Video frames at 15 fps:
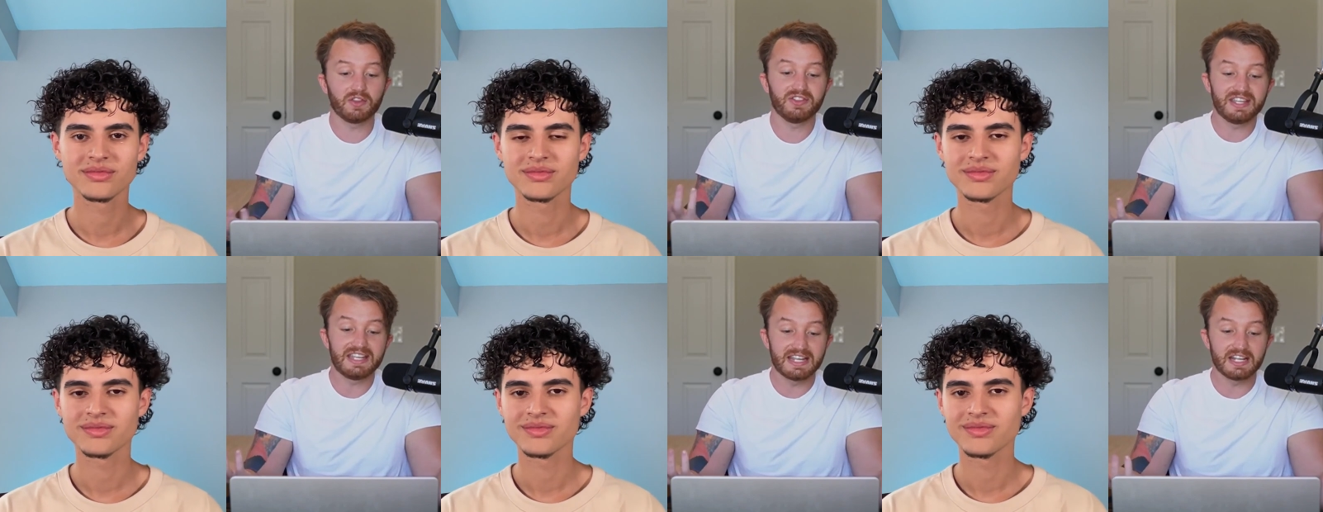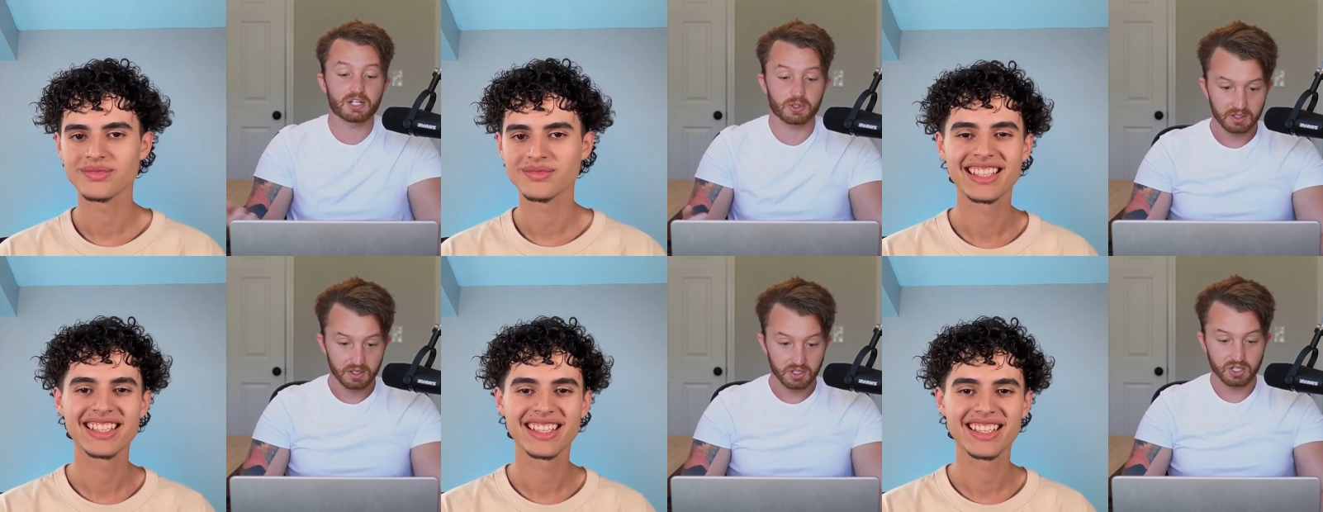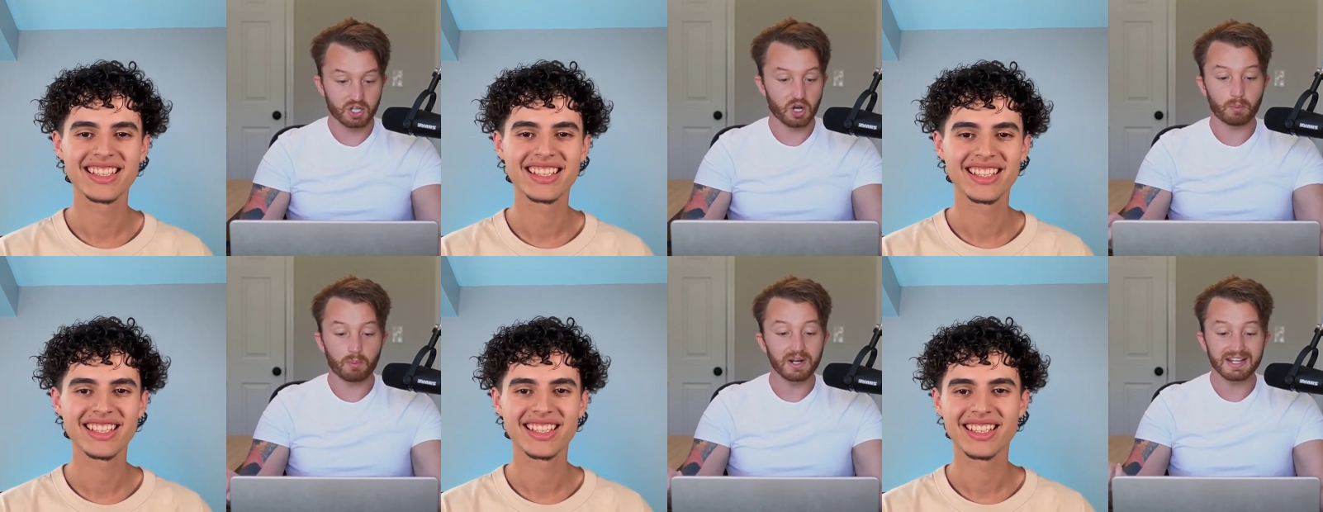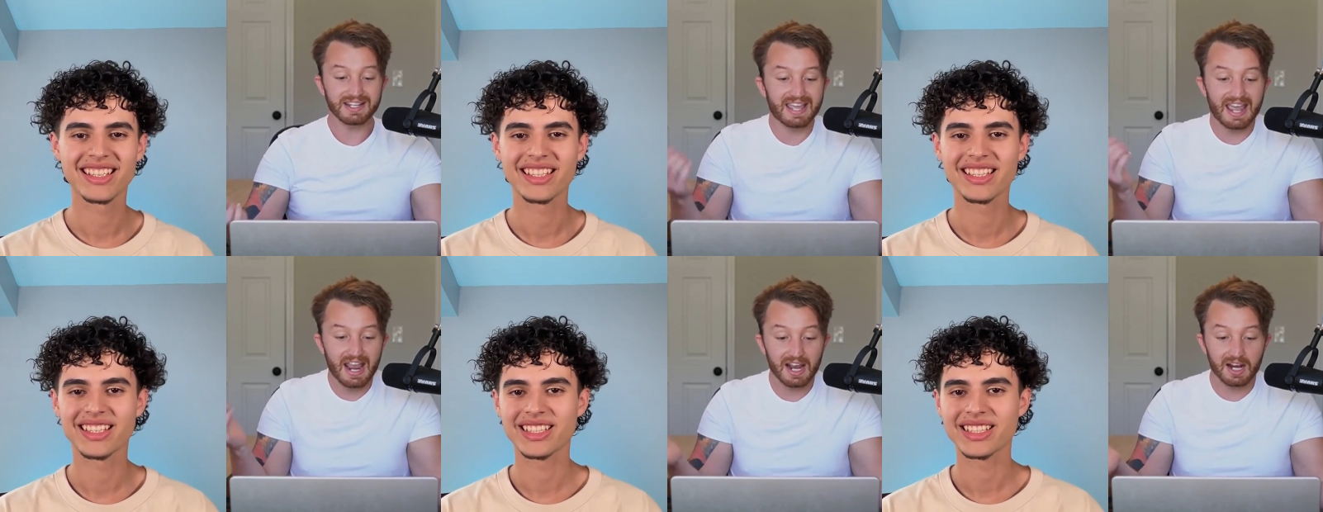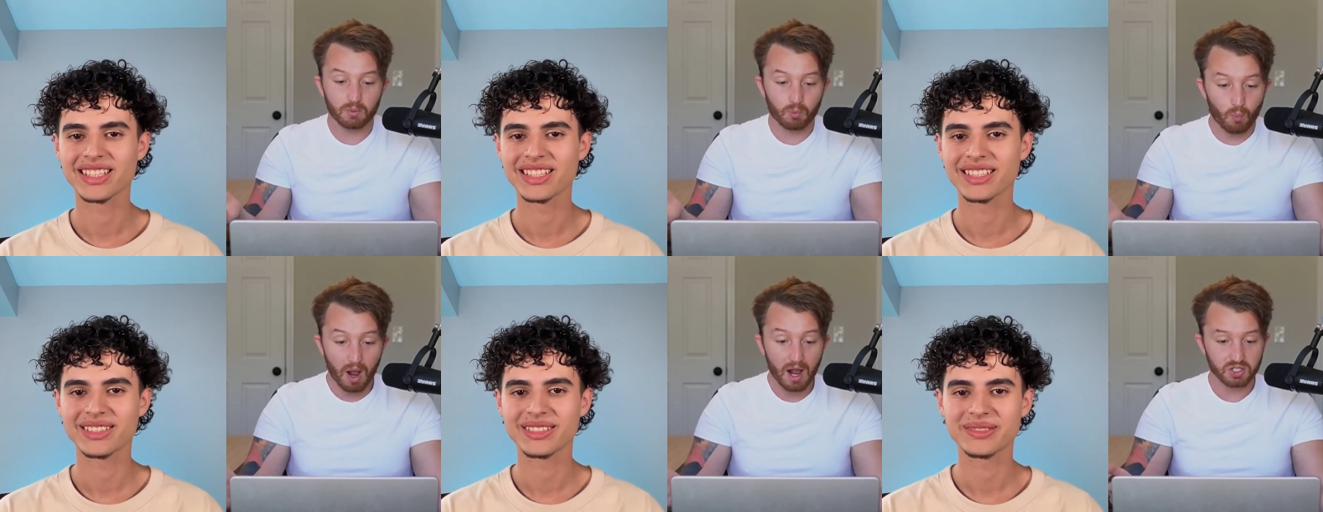Speaker 1: the internet. Somebody can't
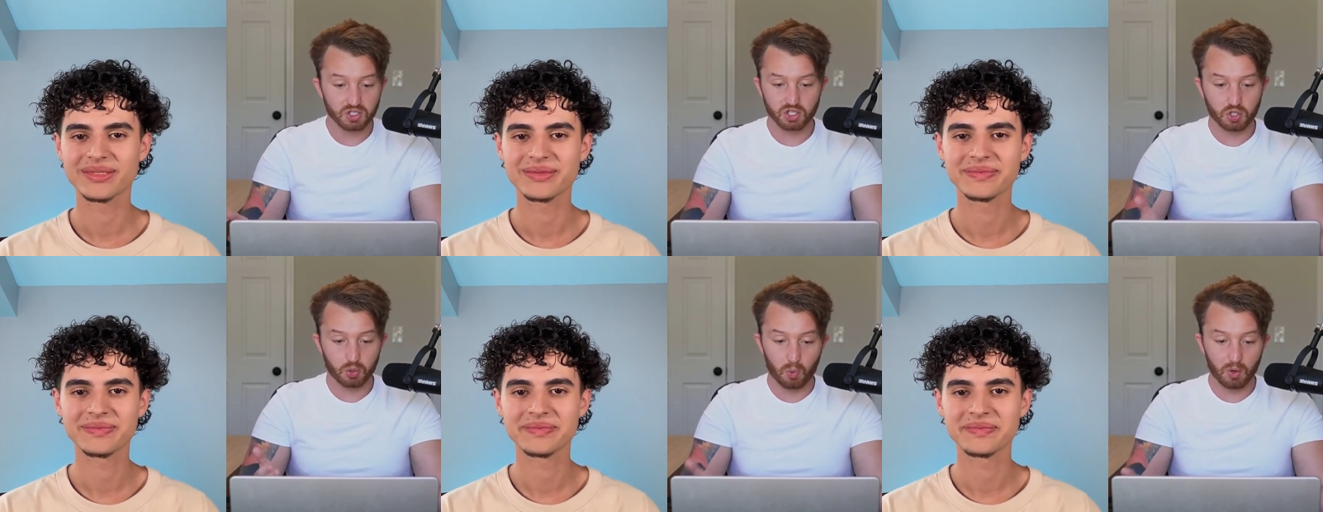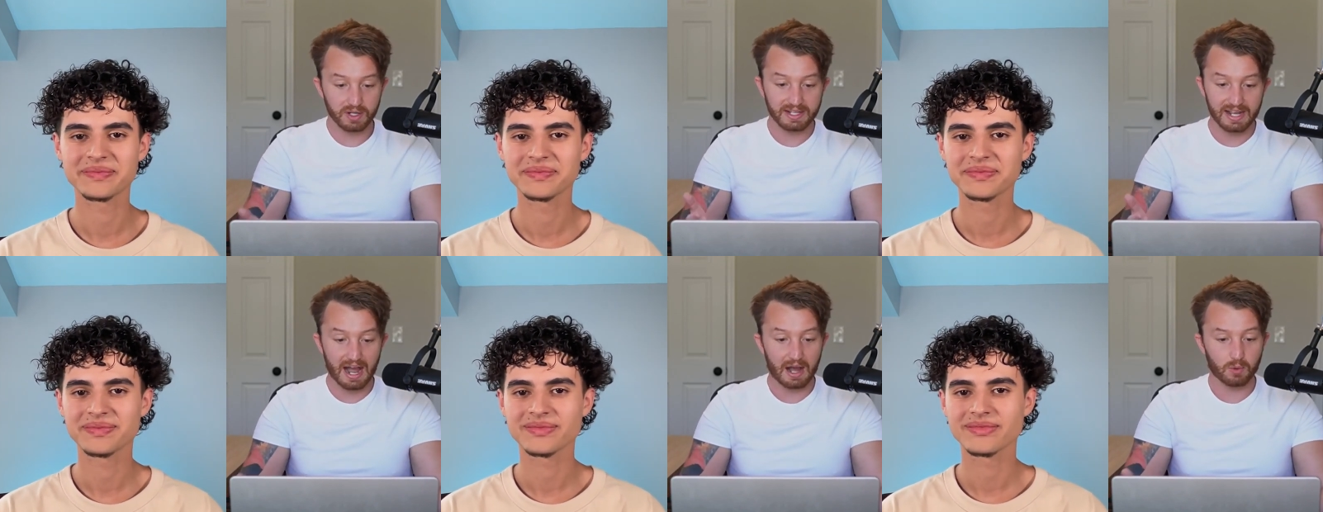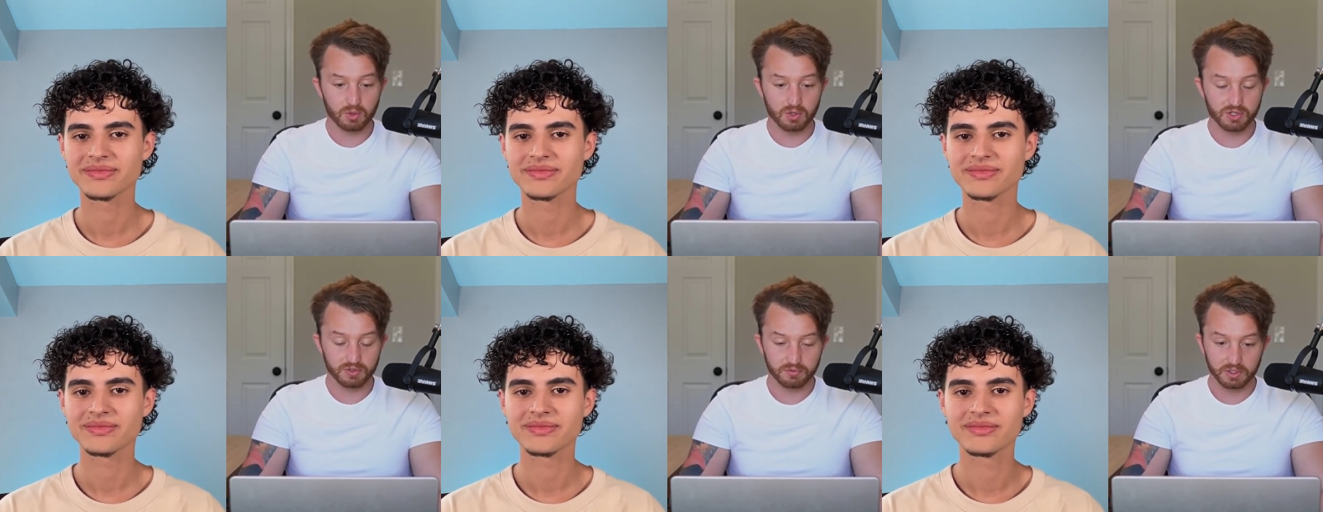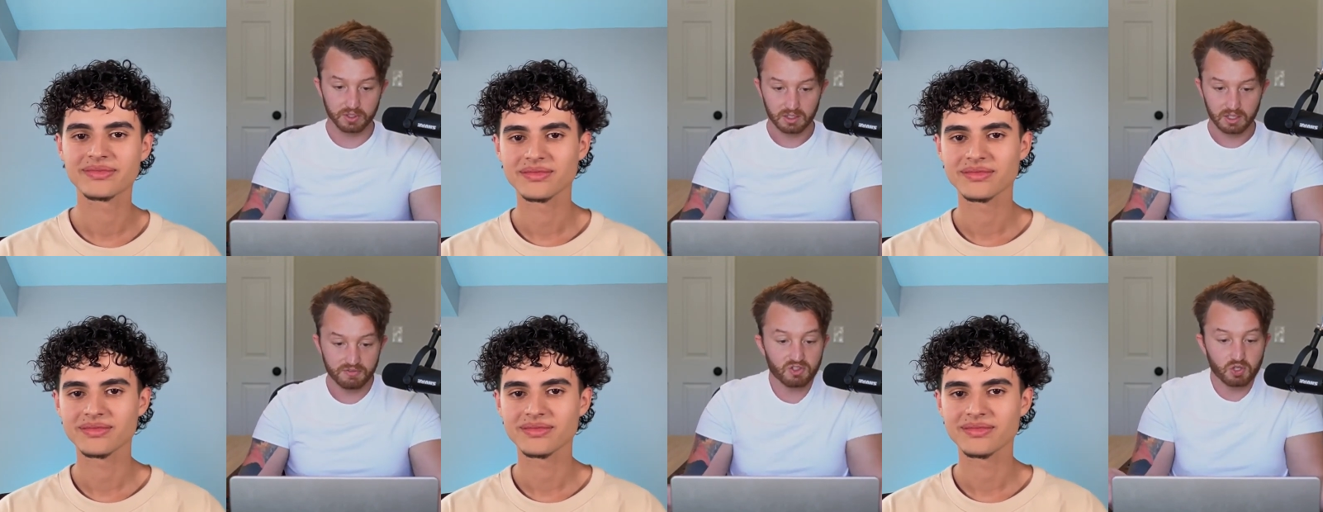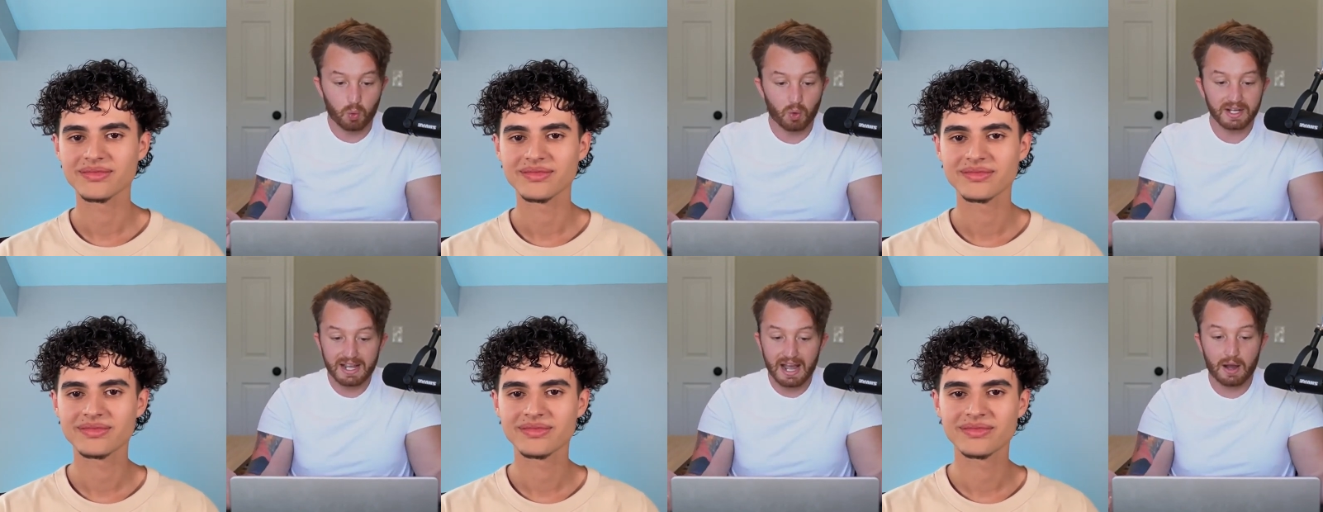watch twenty hours of you if twenty
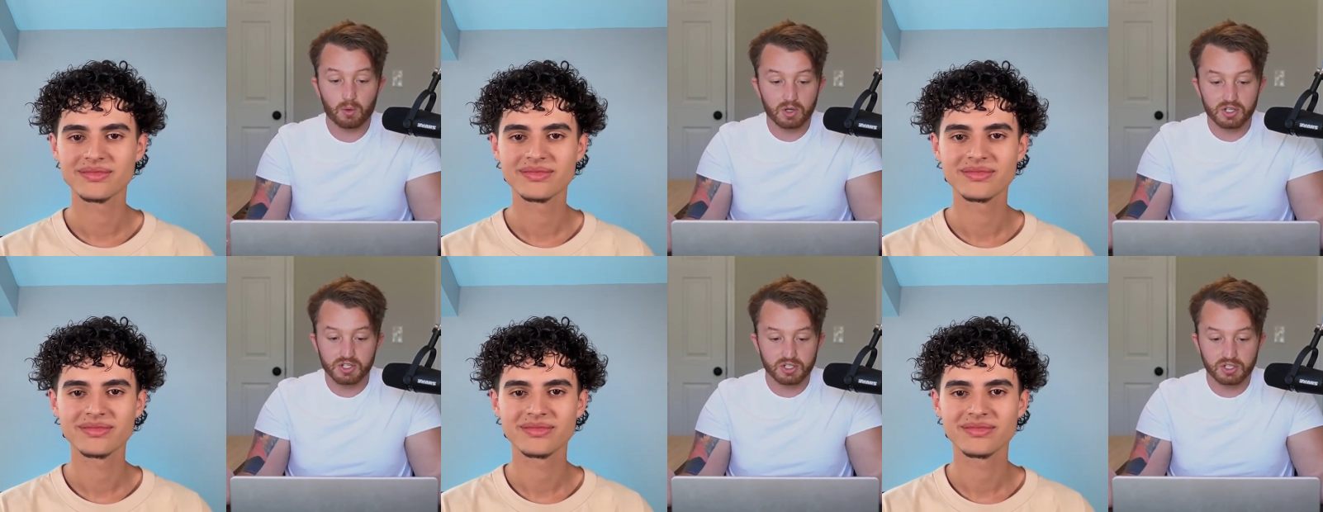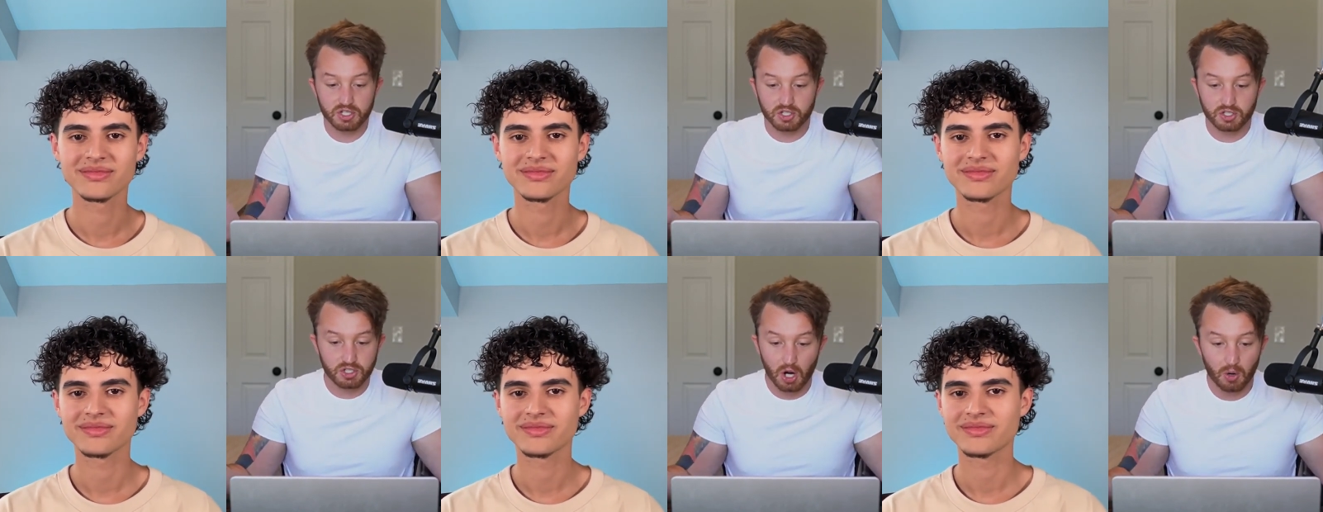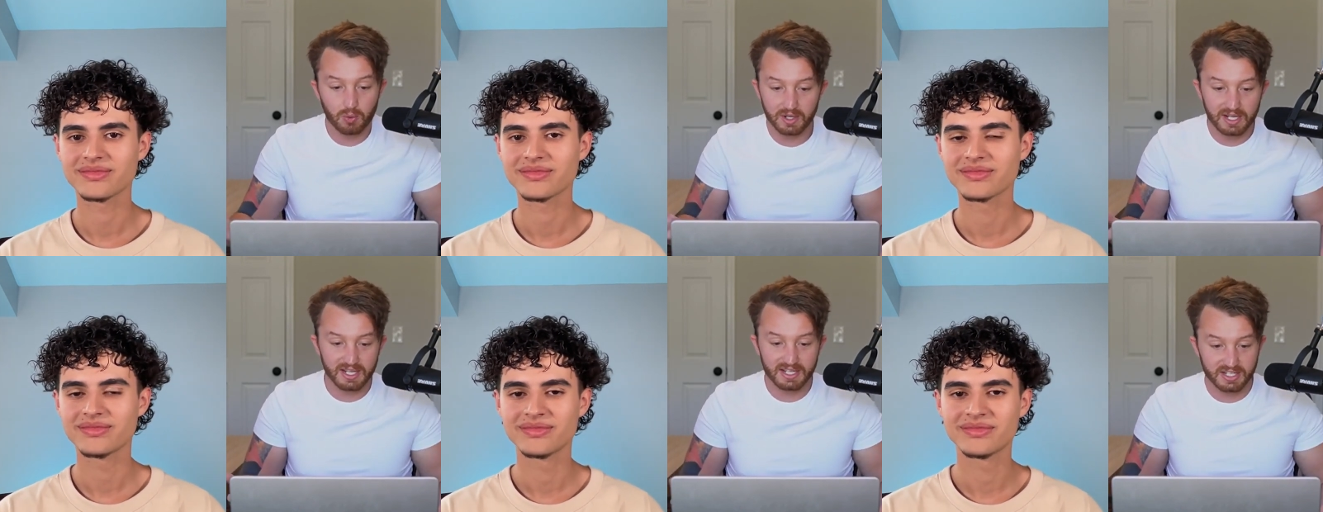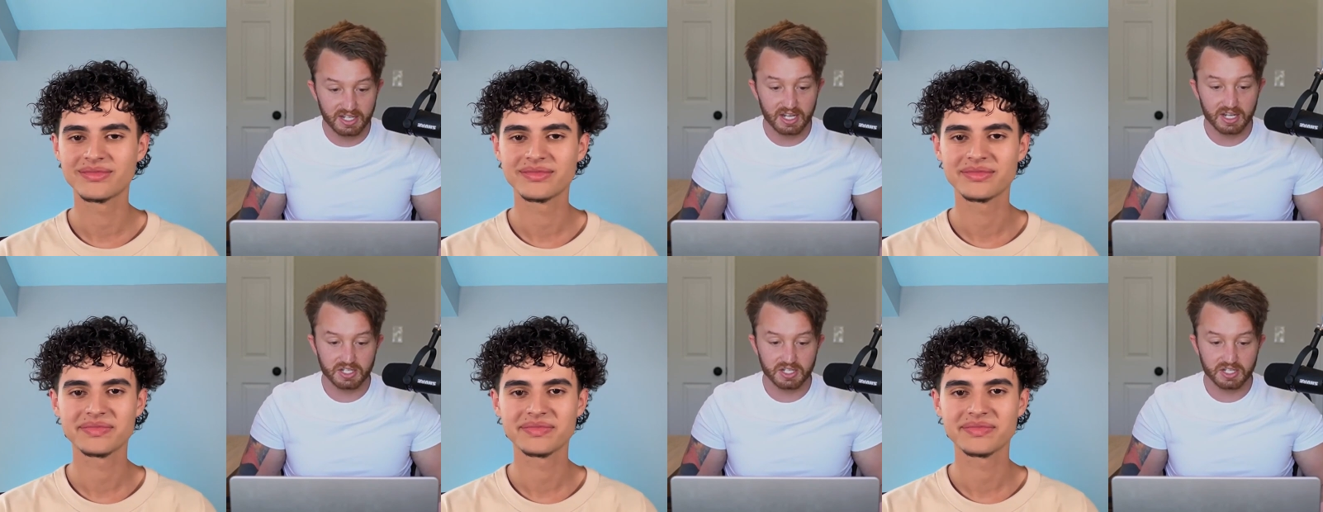hours just don't exist.